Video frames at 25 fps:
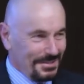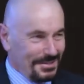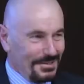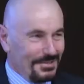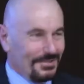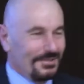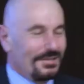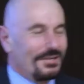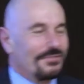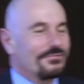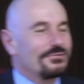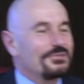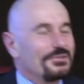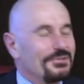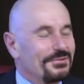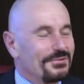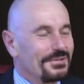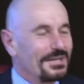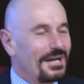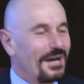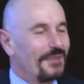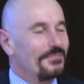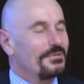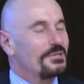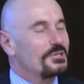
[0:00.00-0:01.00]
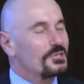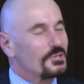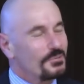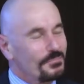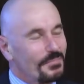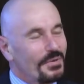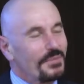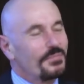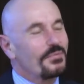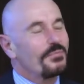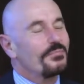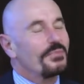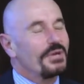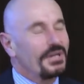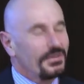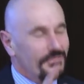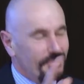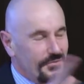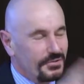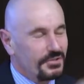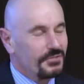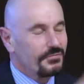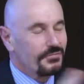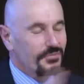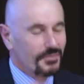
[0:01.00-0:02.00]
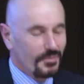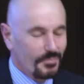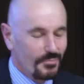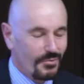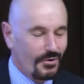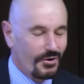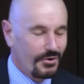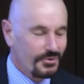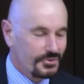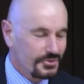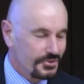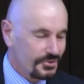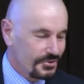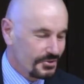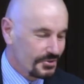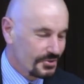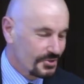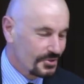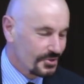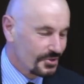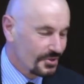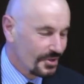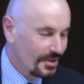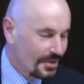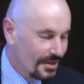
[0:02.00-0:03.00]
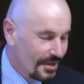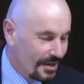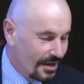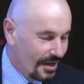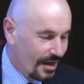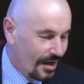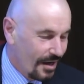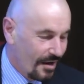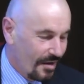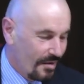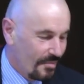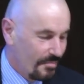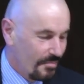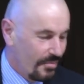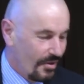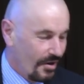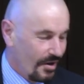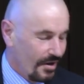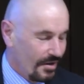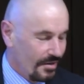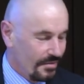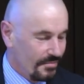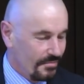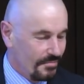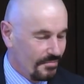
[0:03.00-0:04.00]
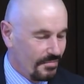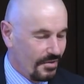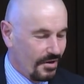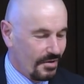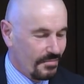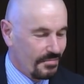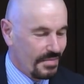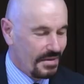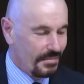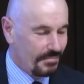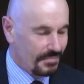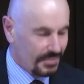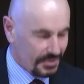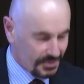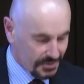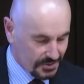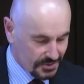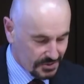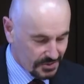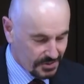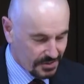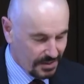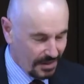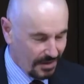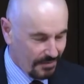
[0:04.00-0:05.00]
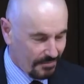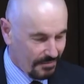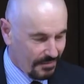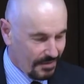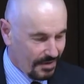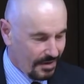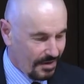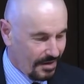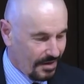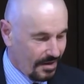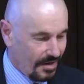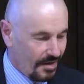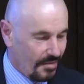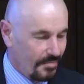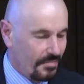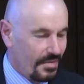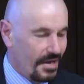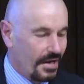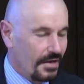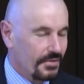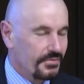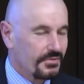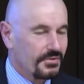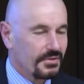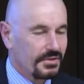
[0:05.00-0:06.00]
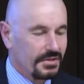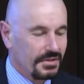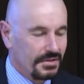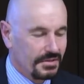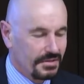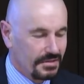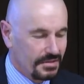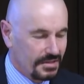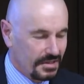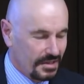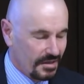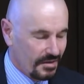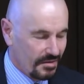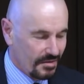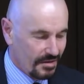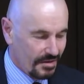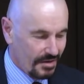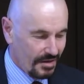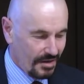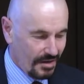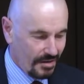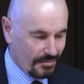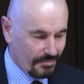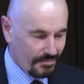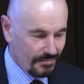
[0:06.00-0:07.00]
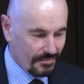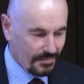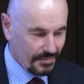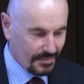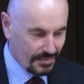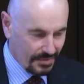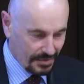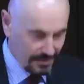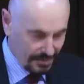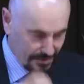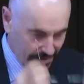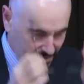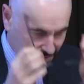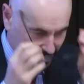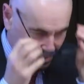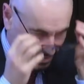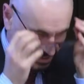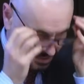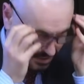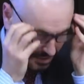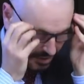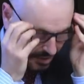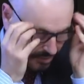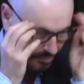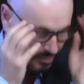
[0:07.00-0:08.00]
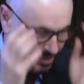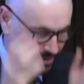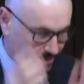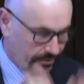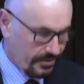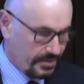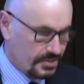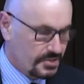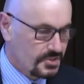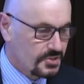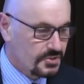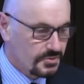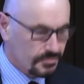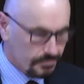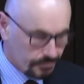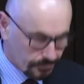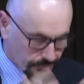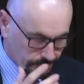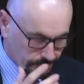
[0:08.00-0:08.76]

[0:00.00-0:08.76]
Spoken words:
you'll have to come to. So be prepared for different approaches by members about the appearance.